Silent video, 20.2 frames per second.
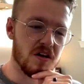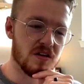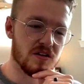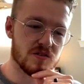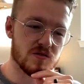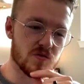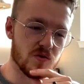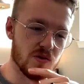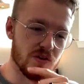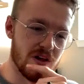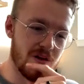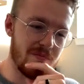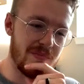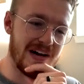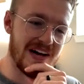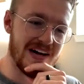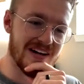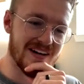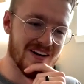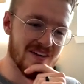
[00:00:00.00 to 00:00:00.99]
Let's roll that
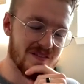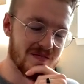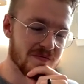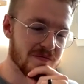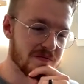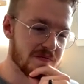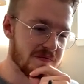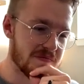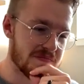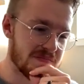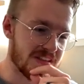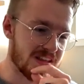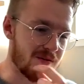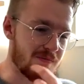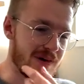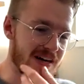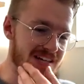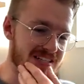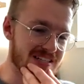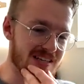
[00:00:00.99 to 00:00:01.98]
back. I
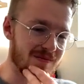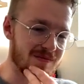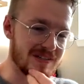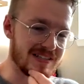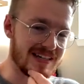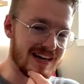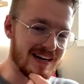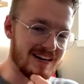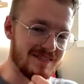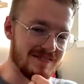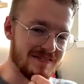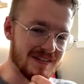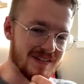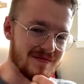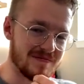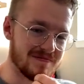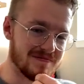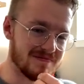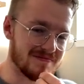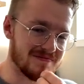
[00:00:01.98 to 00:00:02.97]
might have skipped a tire flip.